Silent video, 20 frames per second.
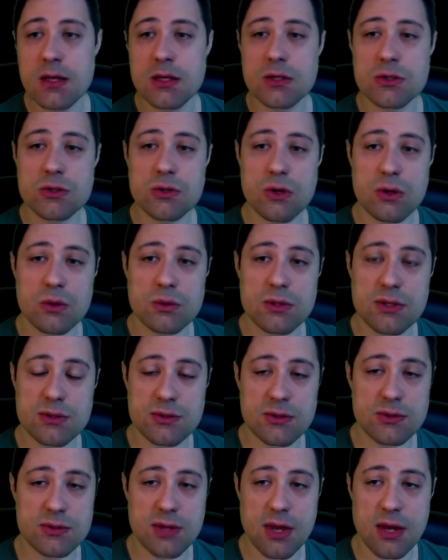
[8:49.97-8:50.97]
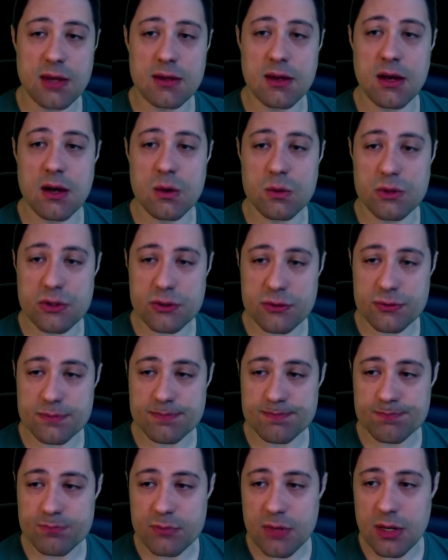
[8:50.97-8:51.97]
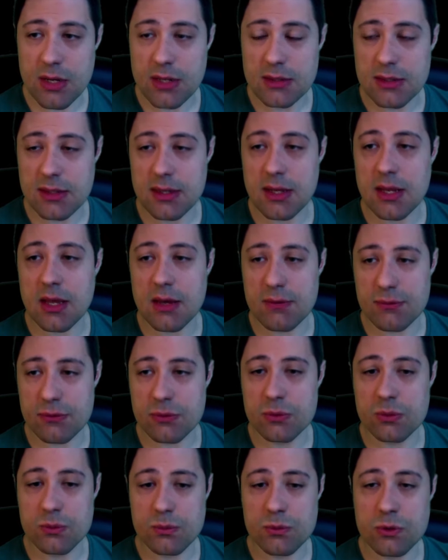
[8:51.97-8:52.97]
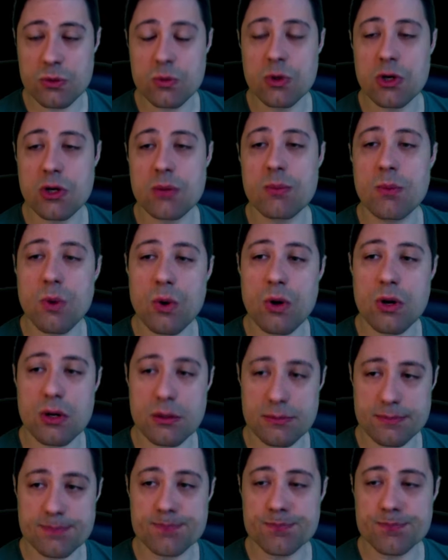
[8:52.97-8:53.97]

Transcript: So this is 8 hours that they have to work more,